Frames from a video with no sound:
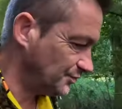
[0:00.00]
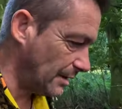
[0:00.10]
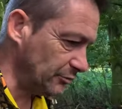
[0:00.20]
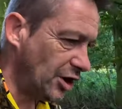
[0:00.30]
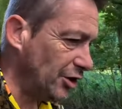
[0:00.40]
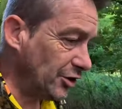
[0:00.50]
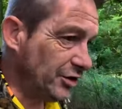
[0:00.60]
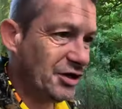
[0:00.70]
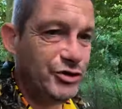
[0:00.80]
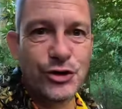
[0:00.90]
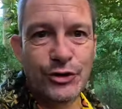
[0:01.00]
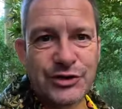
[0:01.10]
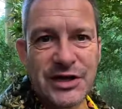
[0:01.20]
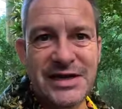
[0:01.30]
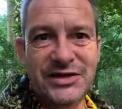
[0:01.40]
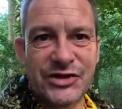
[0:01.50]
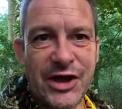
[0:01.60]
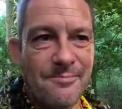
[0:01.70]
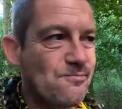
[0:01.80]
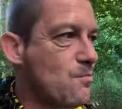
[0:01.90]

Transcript: I'm not a, a nut eater.